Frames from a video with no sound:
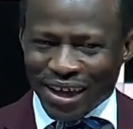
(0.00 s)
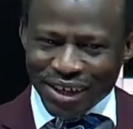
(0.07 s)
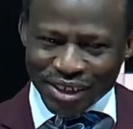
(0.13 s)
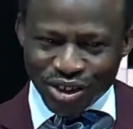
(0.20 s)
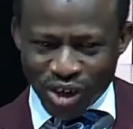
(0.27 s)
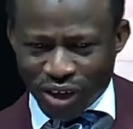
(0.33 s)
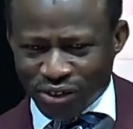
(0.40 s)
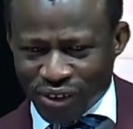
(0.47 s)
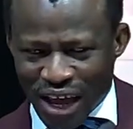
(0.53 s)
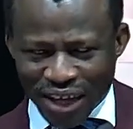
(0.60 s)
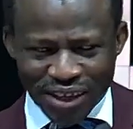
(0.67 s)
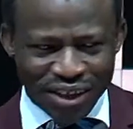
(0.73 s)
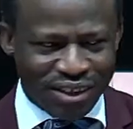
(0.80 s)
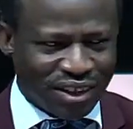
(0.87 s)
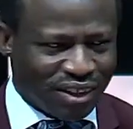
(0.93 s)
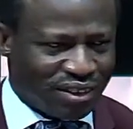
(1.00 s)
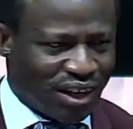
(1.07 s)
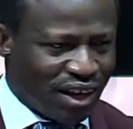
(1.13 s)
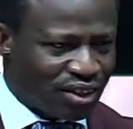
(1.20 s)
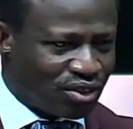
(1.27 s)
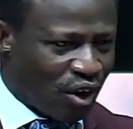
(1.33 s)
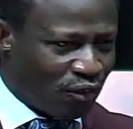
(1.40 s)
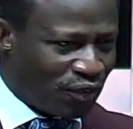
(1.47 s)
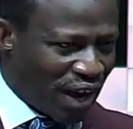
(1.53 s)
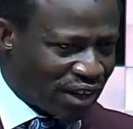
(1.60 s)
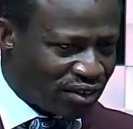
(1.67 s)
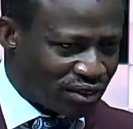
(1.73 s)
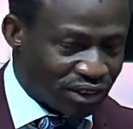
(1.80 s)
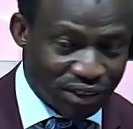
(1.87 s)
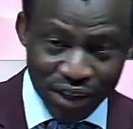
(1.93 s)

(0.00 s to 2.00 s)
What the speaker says: Just like in the days of Isaac.